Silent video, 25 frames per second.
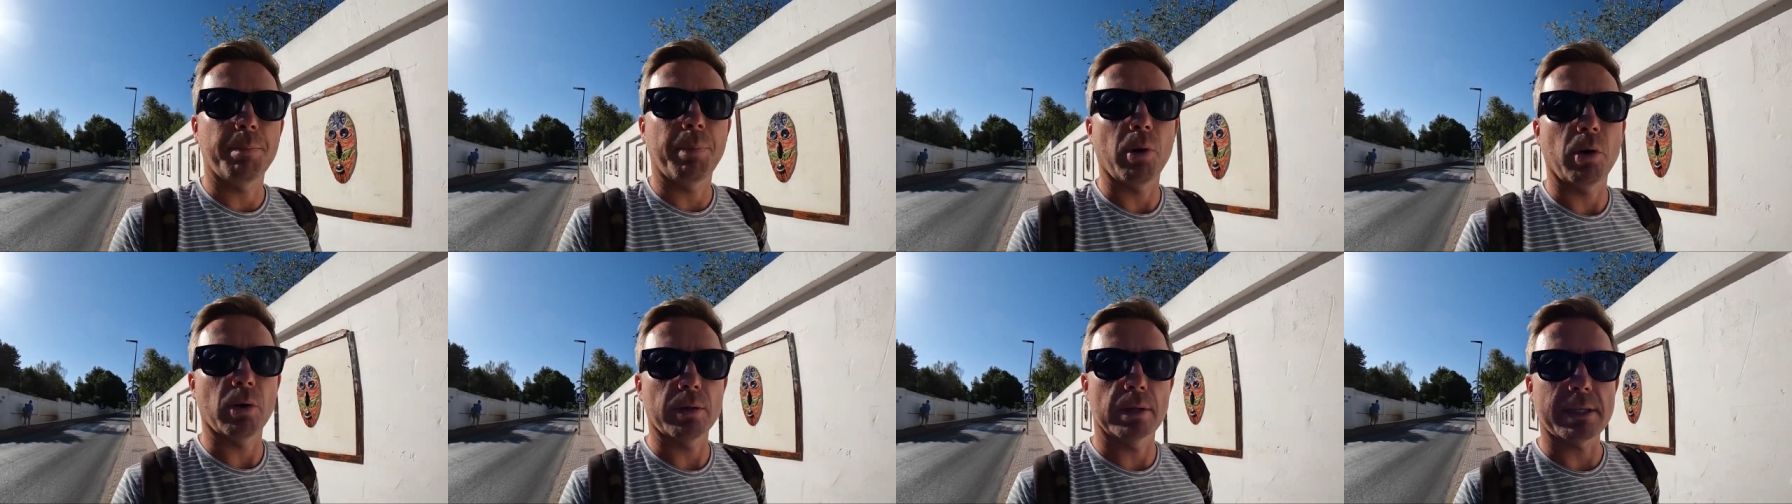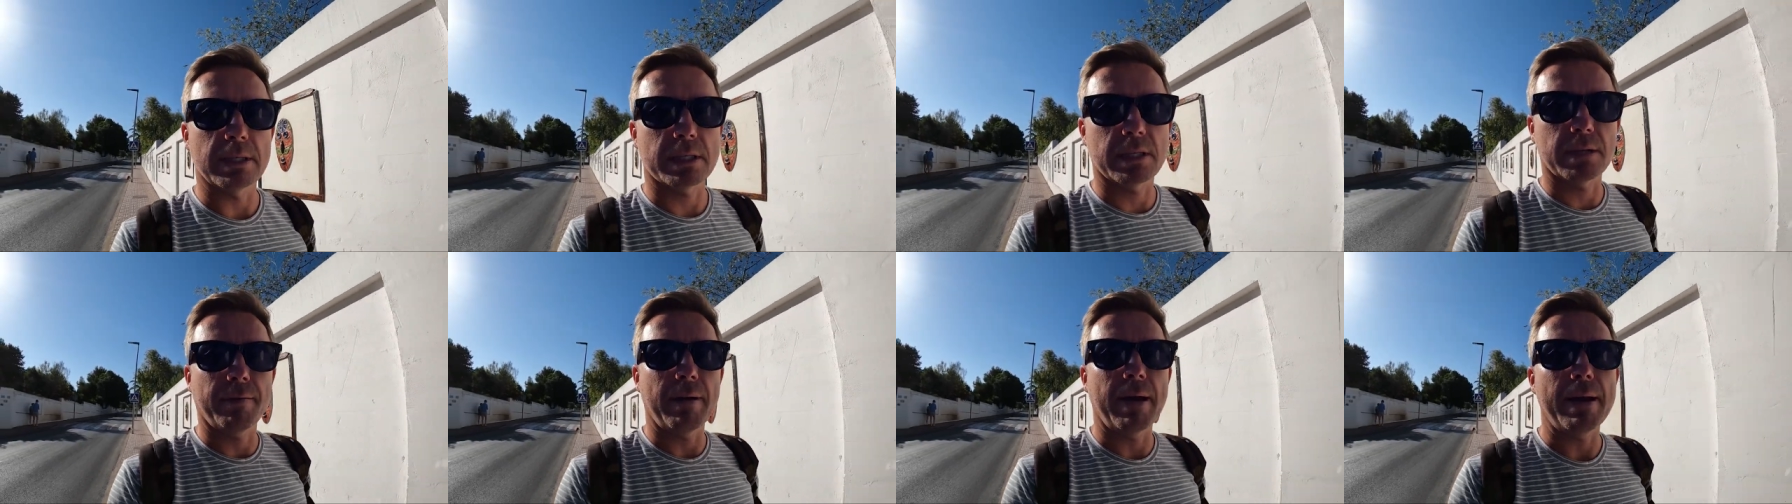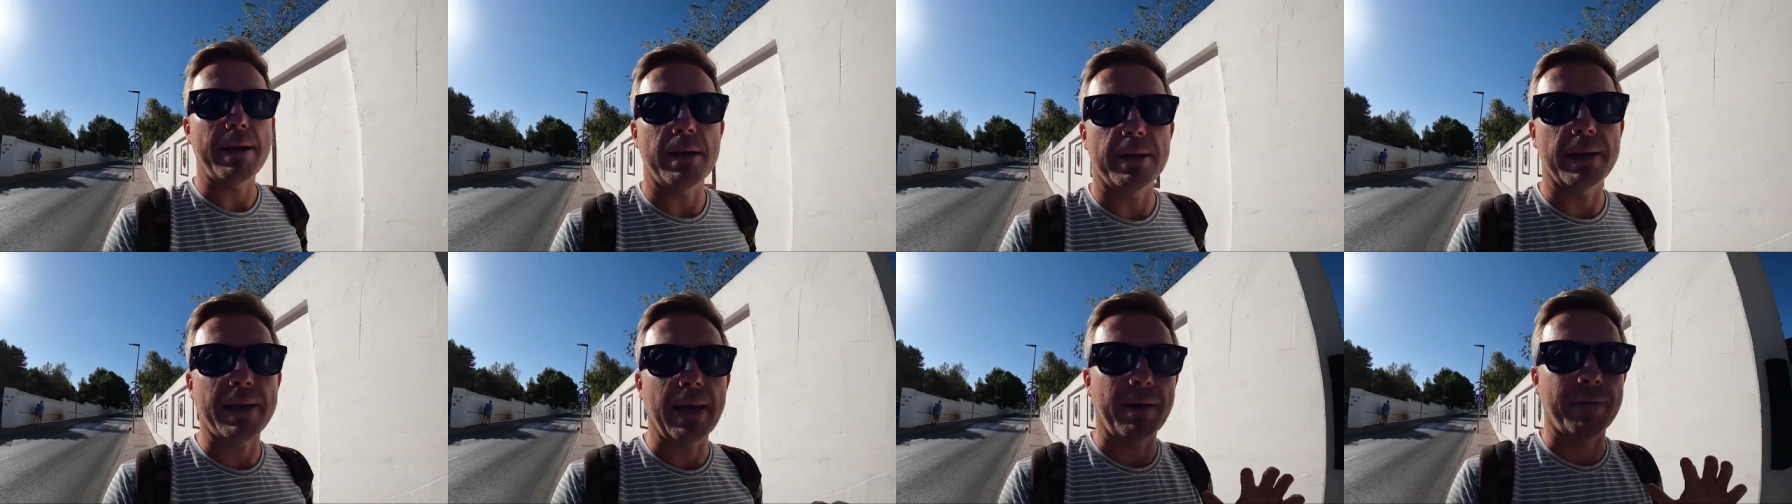Port Des
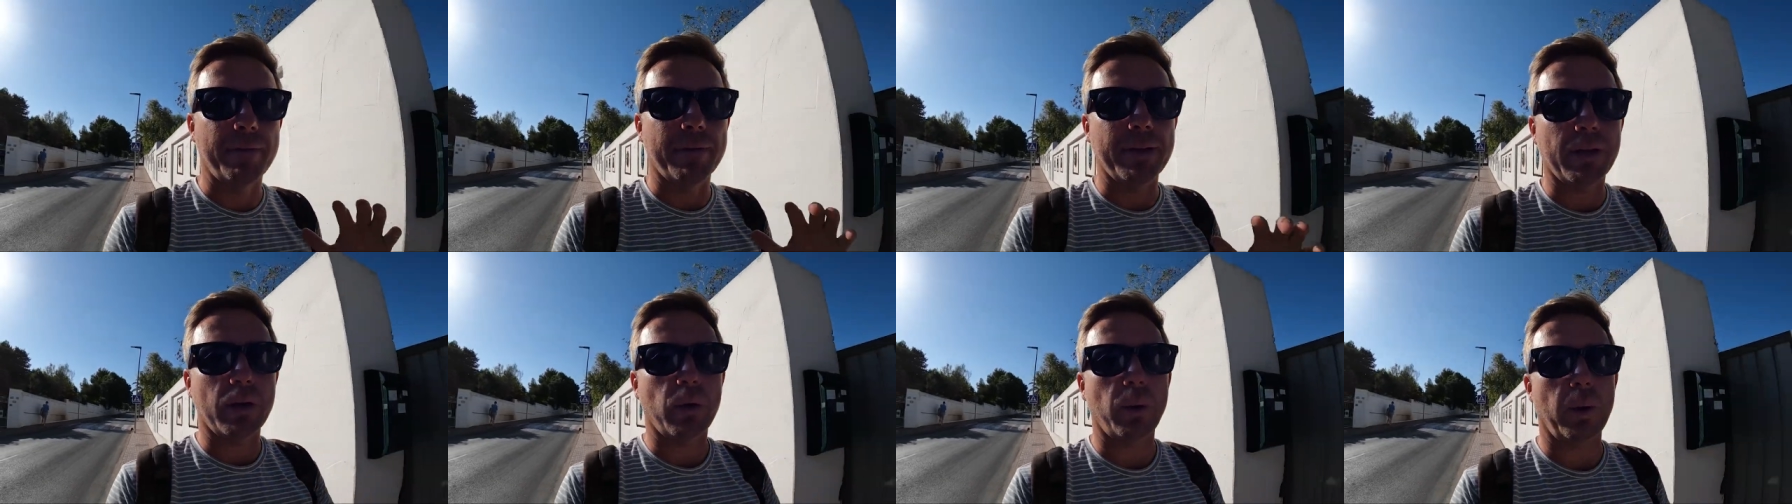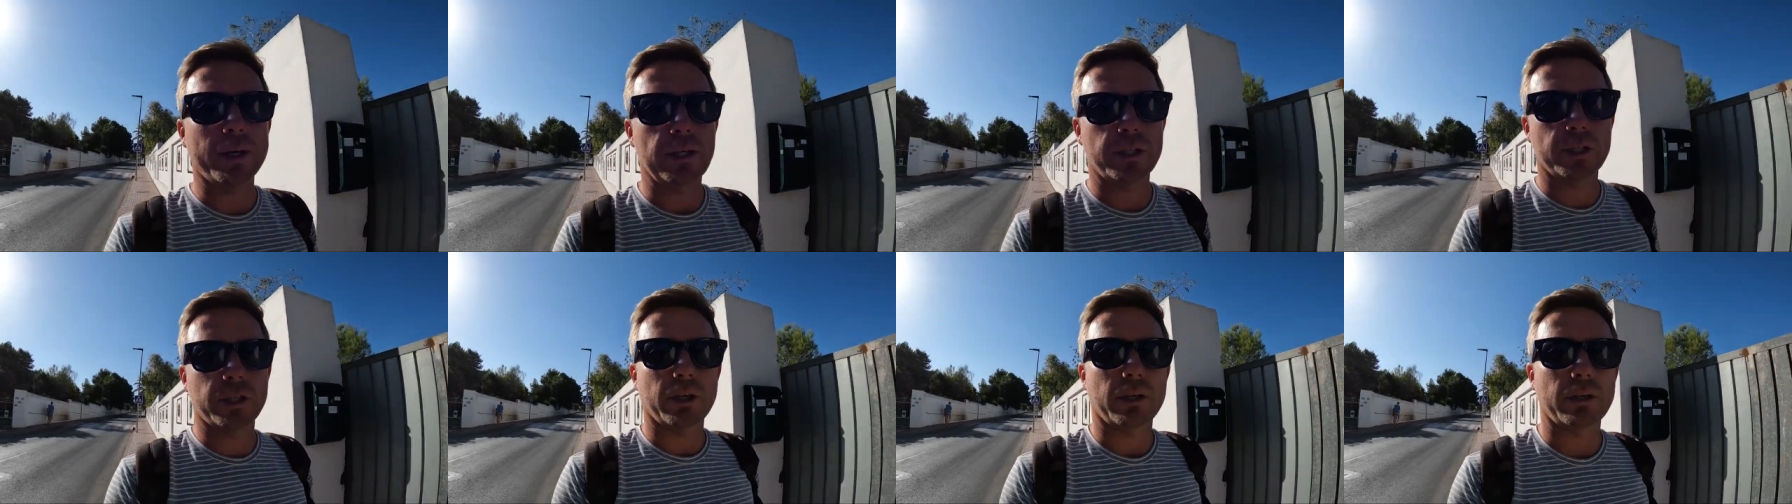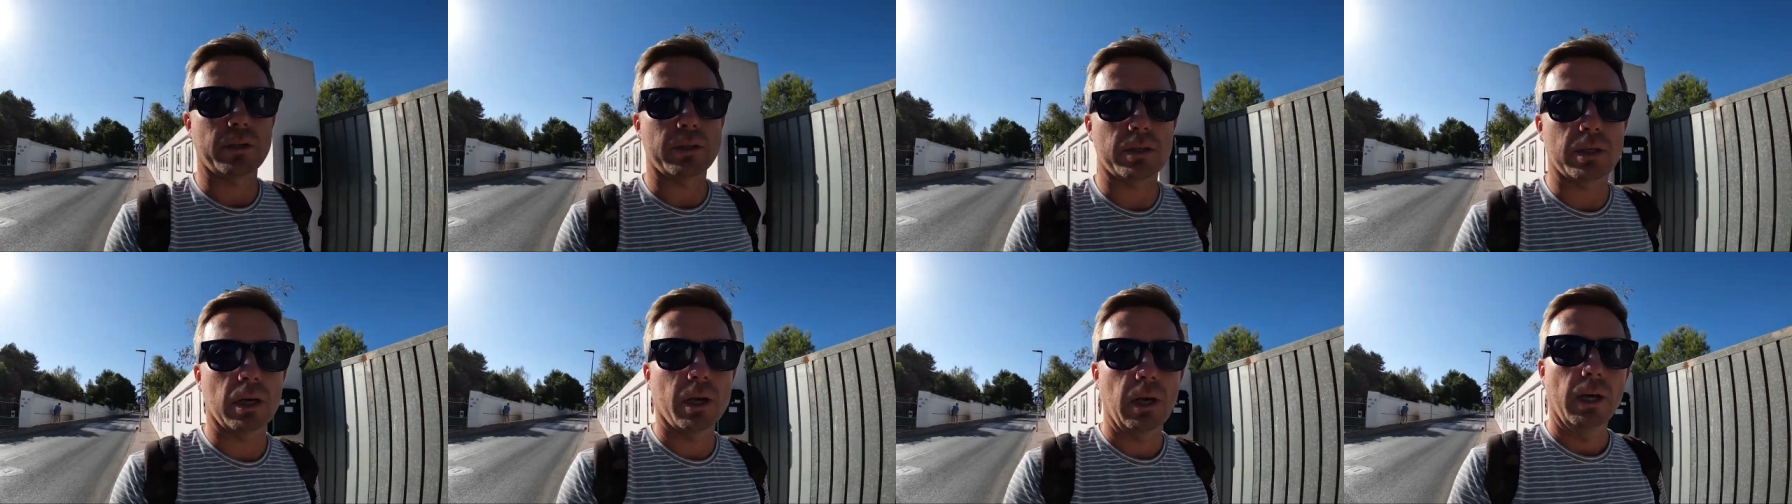Torrent and you have any
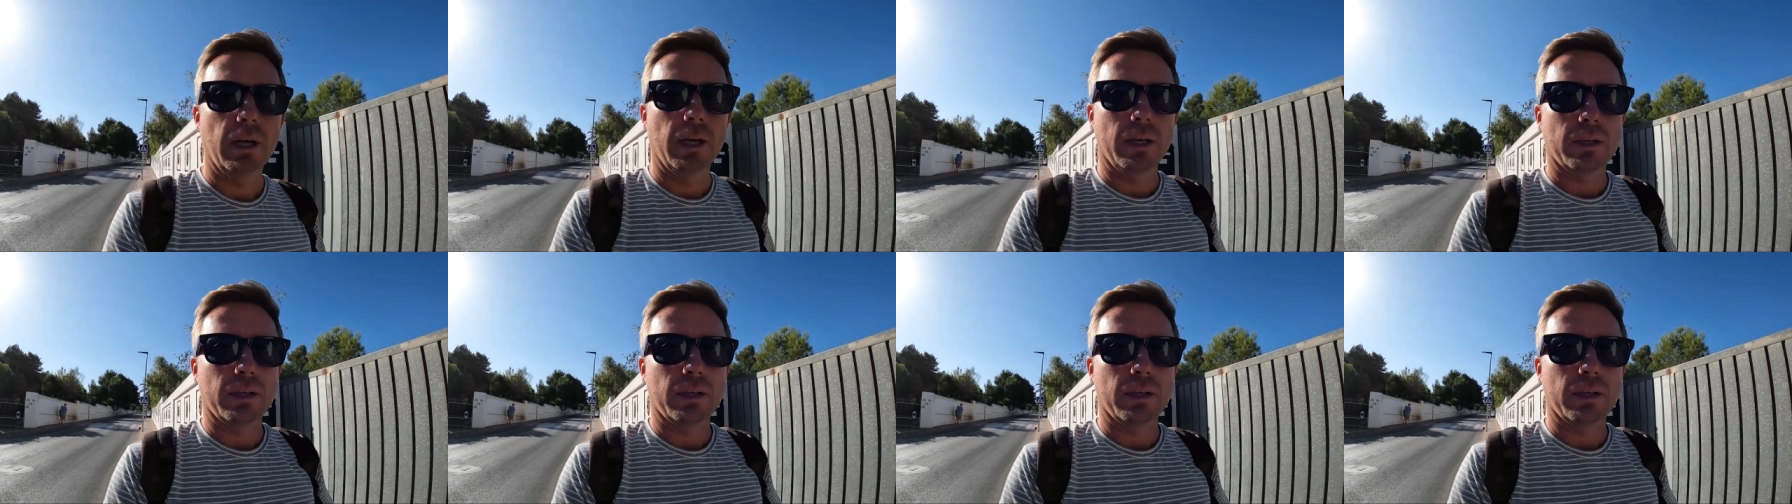questions,